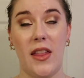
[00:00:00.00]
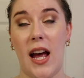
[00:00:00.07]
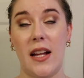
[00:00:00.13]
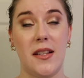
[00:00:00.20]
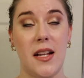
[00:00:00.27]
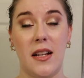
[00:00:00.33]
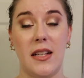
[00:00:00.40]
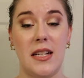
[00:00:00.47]

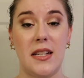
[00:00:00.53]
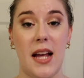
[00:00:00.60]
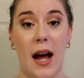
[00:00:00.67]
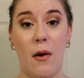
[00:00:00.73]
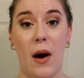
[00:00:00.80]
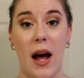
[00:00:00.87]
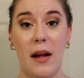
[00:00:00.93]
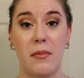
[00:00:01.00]
That's at least
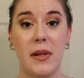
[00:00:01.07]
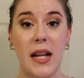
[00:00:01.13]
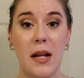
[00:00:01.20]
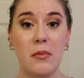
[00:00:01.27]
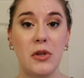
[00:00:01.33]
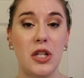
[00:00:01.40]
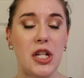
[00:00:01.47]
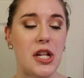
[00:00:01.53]
how I've been
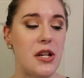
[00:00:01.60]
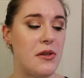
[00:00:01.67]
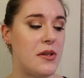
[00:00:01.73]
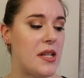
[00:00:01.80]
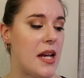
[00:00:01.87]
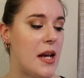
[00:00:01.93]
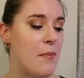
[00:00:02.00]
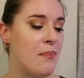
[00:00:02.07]
able to
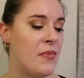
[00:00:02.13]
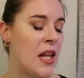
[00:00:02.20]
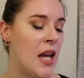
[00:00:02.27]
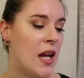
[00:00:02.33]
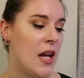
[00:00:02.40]
use it